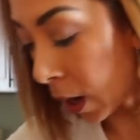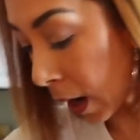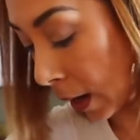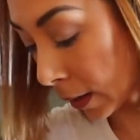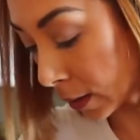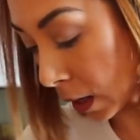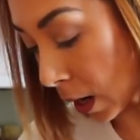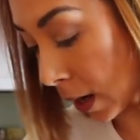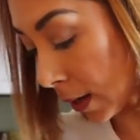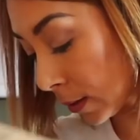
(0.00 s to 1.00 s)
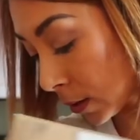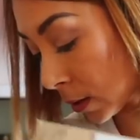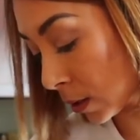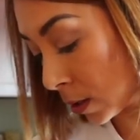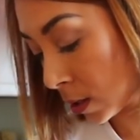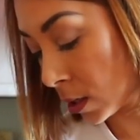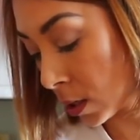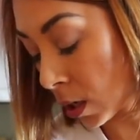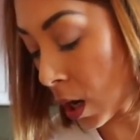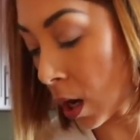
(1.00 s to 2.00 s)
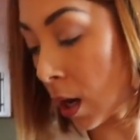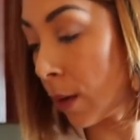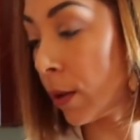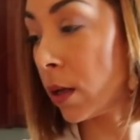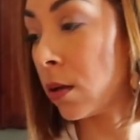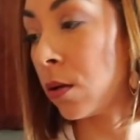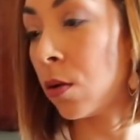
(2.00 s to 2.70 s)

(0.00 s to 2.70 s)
I got um,